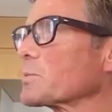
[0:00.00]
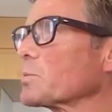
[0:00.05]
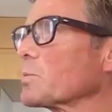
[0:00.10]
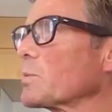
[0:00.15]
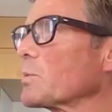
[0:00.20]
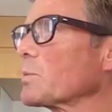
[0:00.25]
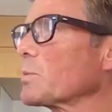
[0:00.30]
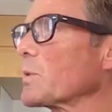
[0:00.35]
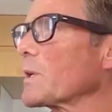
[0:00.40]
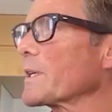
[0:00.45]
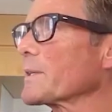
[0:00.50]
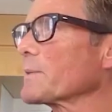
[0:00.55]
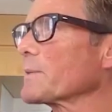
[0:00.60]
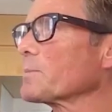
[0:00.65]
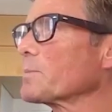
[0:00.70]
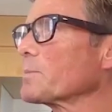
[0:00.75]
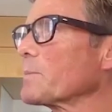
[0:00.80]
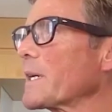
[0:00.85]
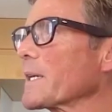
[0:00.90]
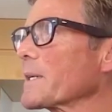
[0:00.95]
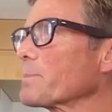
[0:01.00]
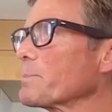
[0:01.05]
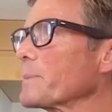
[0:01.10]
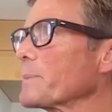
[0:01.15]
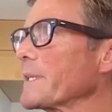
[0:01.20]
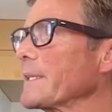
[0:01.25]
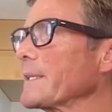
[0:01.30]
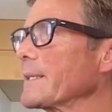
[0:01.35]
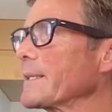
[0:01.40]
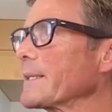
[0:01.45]
One might
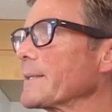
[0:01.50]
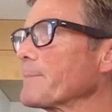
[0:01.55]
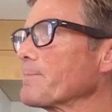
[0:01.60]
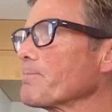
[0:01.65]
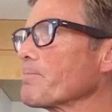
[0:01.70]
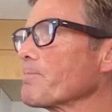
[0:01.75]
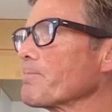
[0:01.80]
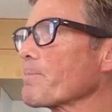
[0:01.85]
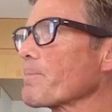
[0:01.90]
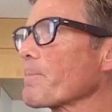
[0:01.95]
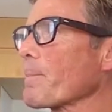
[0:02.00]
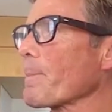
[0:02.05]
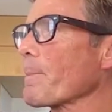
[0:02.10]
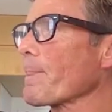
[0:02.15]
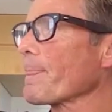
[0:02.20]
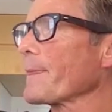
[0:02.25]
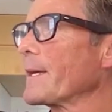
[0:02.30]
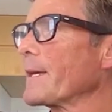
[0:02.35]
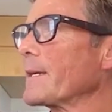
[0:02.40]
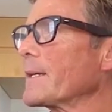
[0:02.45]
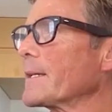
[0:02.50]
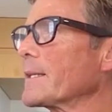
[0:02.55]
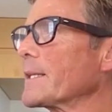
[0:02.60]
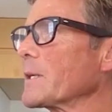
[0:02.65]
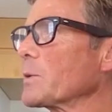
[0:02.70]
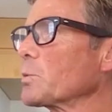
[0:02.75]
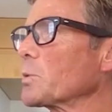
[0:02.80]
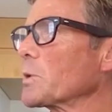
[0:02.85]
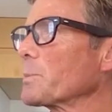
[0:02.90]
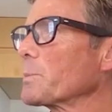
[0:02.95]
be,
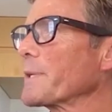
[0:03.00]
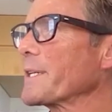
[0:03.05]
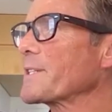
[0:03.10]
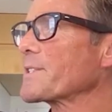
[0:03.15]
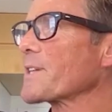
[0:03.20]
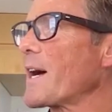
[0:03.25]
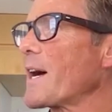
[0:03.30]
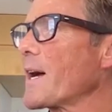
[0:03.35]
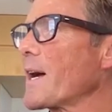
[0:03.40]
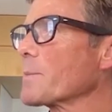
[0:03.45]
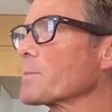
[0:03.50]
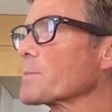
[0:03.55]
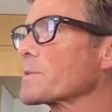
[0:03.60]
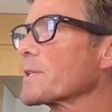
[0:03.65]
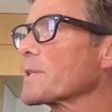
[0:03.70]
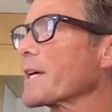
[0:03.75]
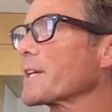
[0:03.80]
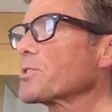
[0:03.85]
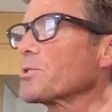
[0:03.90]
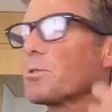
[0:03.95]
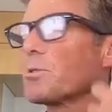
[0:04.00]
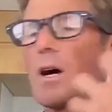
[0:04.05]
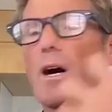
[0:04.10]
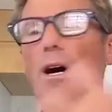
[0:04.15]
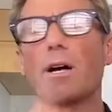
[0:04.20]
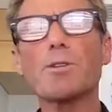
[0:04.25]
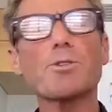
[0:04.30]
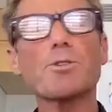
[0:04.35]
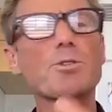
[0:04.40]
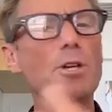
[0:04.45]
there will be times that you
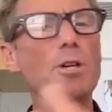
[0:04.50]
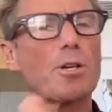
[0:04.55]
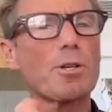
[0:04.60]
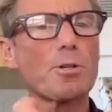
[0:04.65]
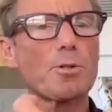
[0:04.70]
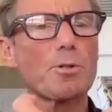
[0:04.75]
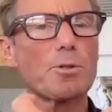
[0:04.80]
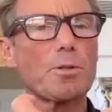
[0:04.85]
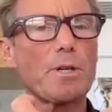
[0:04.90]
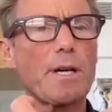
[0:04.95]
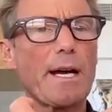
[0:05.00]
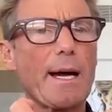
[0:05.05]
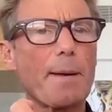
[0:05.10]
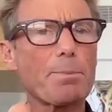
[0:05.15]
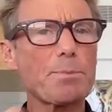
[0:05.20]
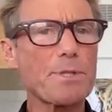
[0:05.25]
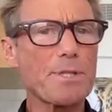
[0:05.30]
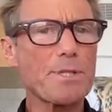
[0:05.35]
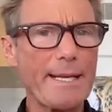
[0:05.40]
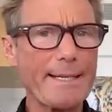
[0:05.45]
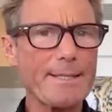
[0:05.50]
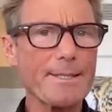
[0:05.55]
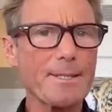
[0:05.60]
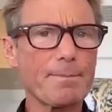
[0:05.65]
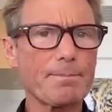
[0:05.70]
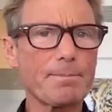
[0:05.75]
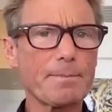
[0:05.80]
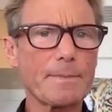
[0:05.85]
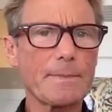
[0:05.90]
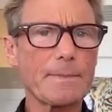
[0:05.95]
are so upset.
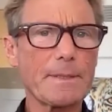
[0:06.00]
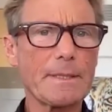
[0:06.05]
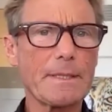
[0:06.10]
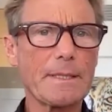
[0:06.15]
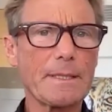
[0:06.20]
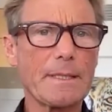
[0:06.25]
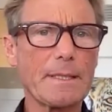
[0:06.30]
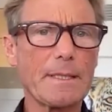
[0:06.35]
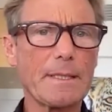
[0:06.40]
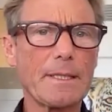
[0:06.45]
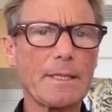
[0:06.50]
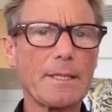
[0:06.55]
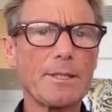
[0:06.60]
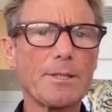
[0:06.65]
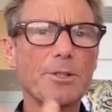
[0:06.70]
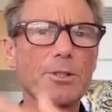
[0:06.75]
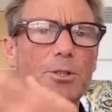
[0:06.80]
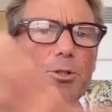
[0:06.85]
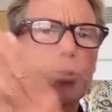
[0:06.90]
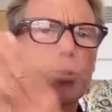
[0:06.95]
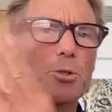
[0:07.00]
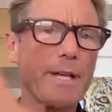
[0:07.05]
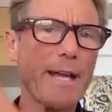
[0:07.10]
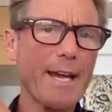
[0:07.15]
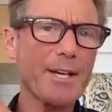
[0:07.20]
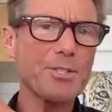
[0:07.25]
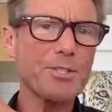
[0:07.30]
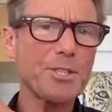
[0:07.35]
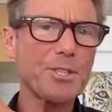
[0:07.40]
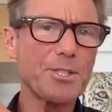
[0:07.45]
You should
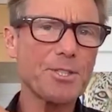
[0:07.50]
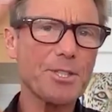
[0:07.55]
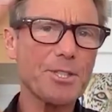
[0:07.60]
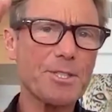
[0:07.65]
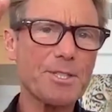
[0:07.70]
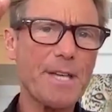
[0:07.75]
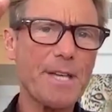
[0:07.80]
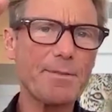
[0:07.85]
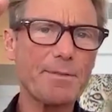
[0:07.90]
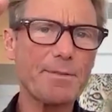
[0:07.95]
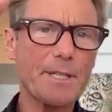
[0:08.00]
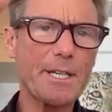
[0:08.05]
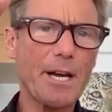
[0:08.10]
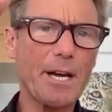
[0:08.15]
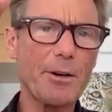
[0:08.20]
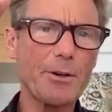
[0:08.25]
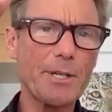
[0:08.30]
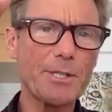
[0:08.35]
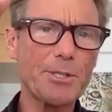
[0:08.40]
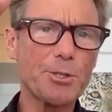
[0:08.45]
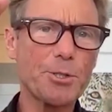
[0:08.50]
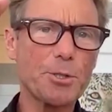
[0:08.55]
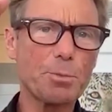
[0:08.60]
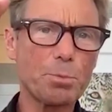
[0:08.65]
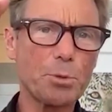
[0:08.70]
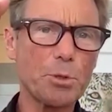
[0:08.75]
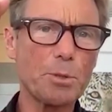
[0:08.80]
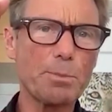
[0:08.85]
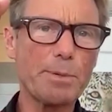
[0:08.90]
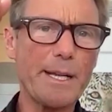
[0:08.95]
actually just have the courage to
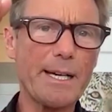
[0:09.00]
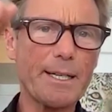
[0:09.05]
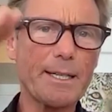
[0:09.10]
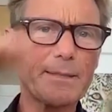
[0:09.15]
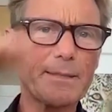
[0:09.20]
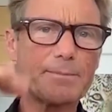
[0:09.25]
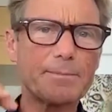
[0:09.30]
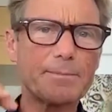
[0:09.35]
pull the plug.